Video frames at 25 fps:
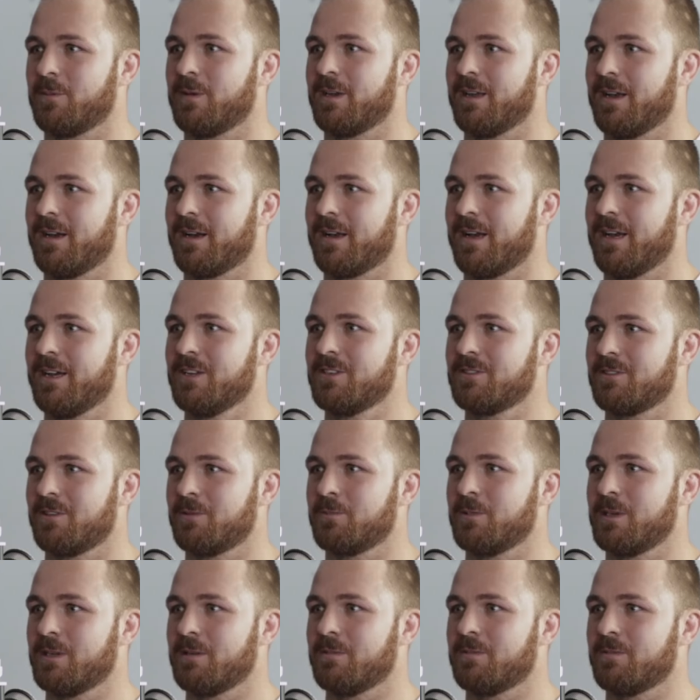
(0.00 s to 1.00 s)
a young age. Like
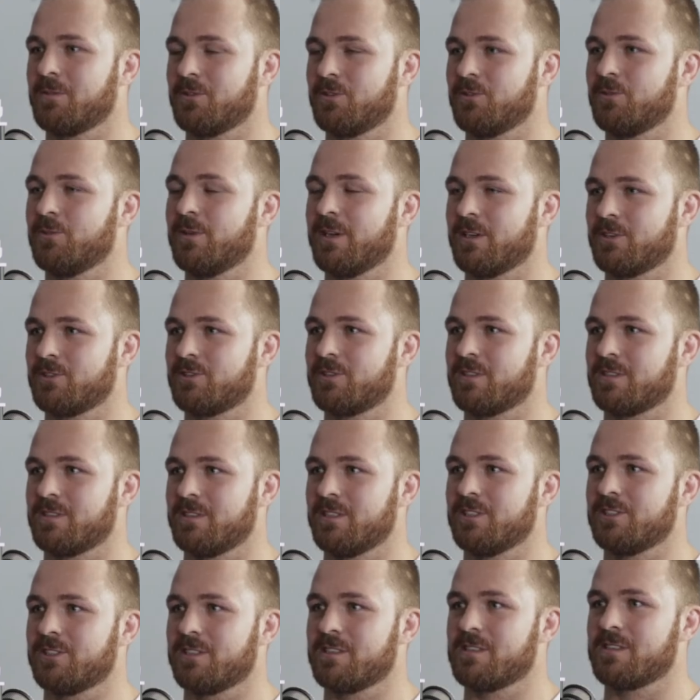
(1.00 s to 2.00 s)
we'd do extra
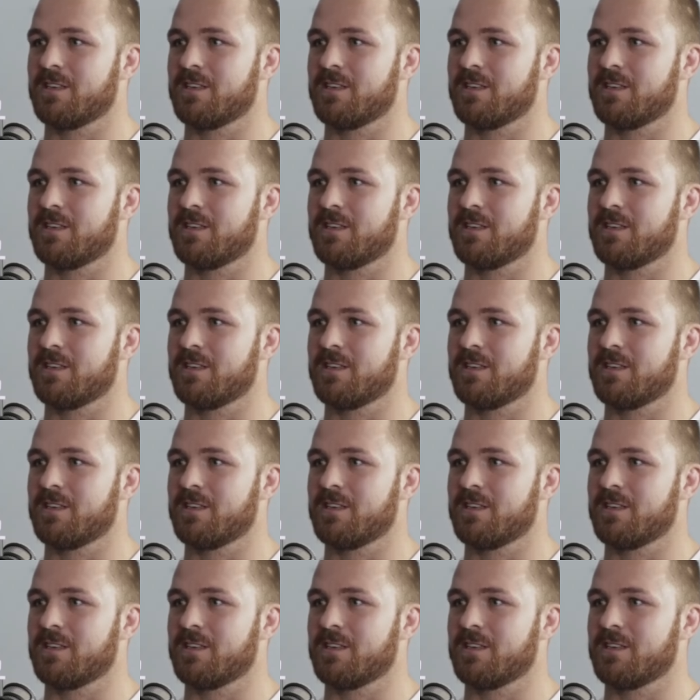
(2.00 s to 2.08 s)
sessions